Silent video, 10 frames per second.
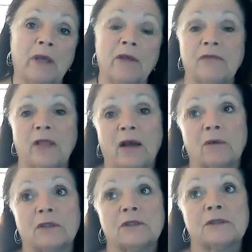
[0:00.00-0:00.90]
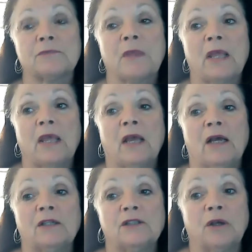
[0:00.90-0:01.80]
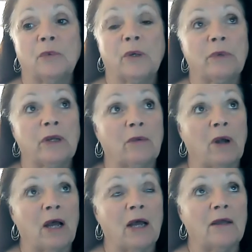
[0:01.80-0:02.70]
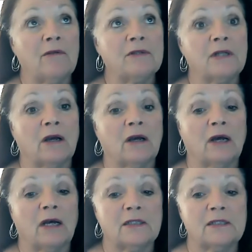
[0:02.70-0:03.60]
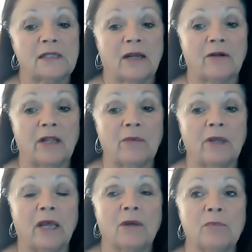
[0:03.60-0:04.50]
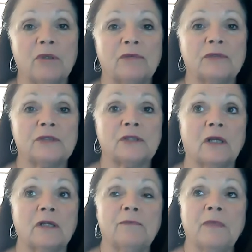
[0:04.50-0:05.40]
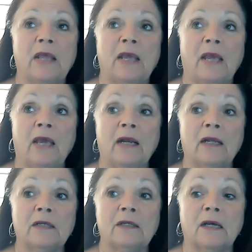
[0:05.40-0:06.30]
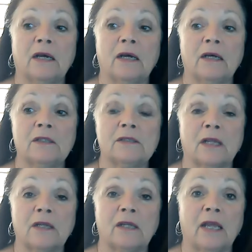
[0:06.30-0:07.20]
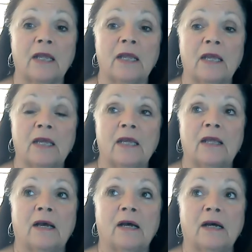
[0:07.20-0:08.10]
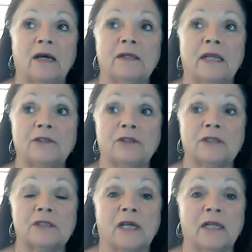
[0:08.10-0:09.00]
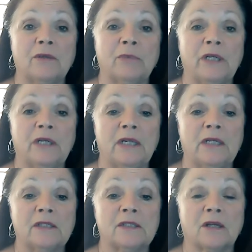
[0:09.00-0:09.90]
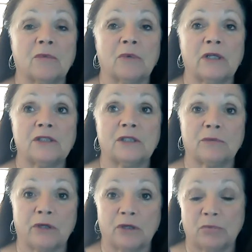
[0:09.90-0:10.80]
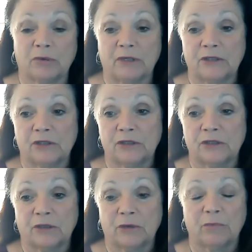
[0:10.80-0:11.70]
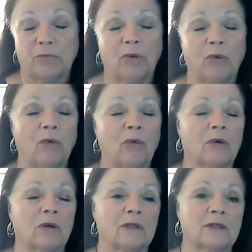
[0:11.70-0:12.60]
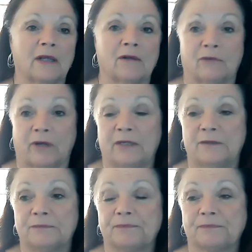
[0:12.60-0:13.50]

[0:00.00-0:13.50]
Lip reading: May flowers. So when we arrived on Saturday, we had a beautiful sun, and on Sunday, nature decided we needed some rest and recuperation, so it poured down rain,